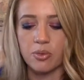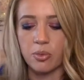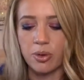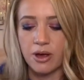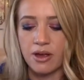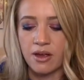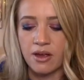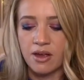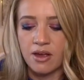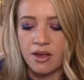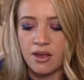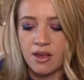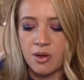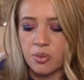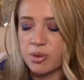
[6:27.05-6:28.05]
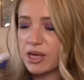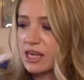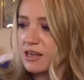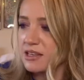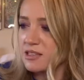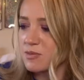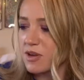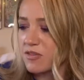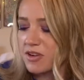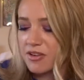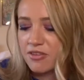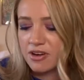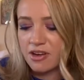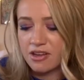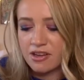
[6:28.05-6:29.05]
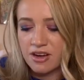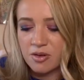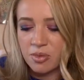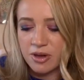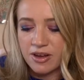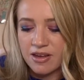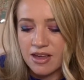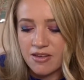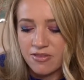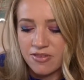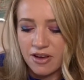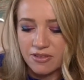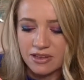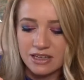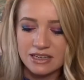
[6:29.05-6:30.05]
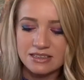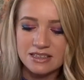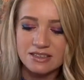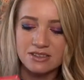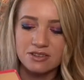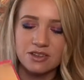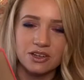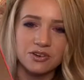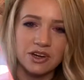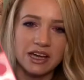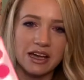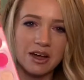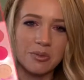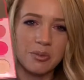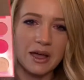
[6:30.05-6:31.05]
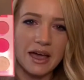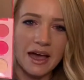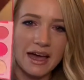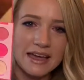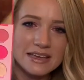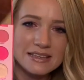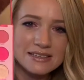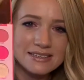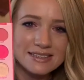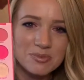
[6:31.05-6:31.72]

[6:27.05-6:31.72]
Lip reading: But pink is my favorite color, but I have found that it doesn't look great on my eyes,